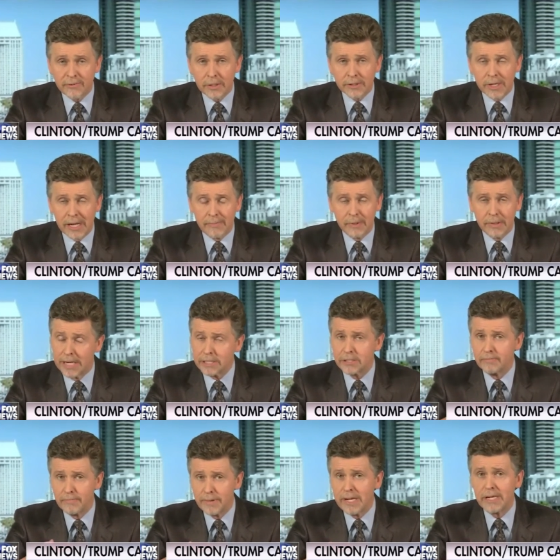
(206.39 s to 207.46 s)
for example, that's
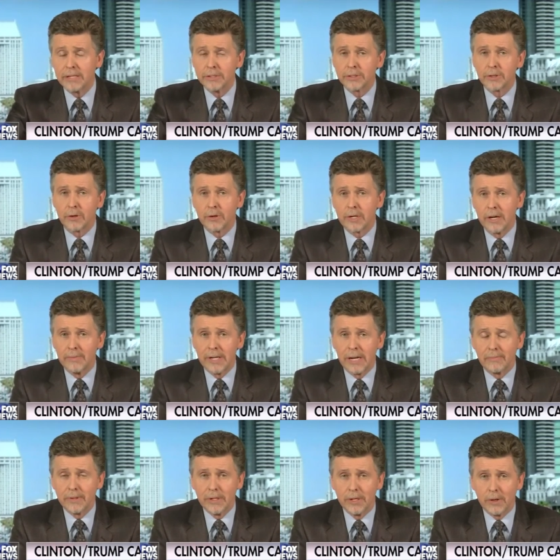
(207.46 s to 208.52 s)
a big concern coming
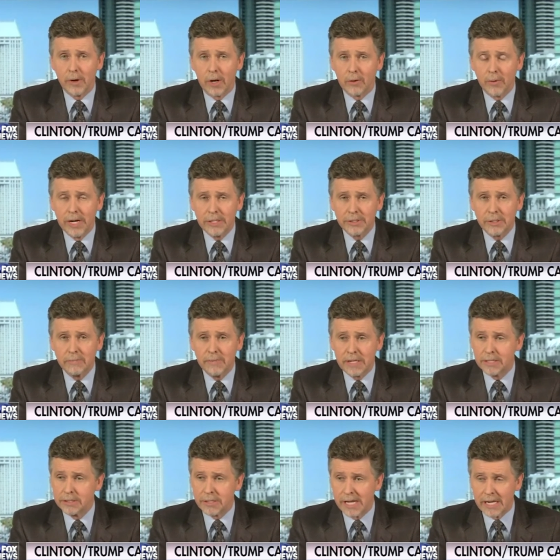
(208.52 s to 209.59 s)
up in the inauguration
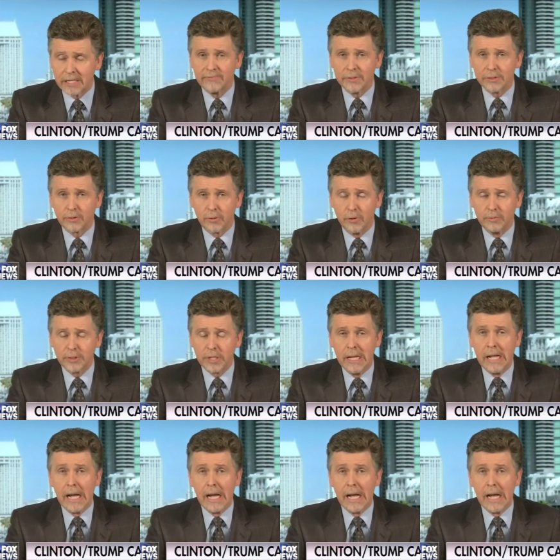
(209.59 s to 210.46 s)
because activist groups